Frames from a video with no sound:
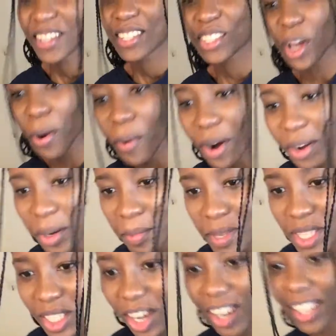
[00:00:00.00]
Don't worry,
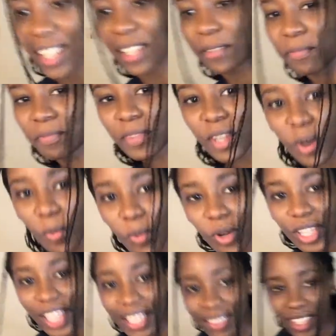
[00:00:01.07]
Miss Scarlett.
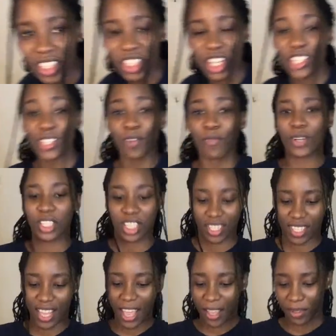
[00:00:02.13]
We'll get the gist of what you're
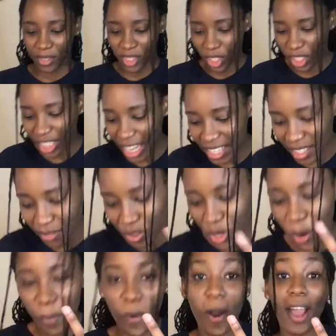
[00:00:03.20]
saying. So you guys have
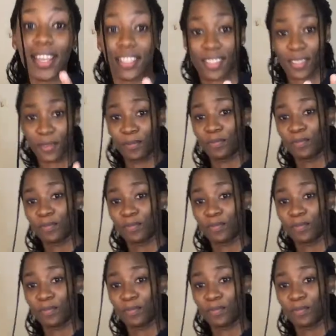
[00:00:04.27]
2 points.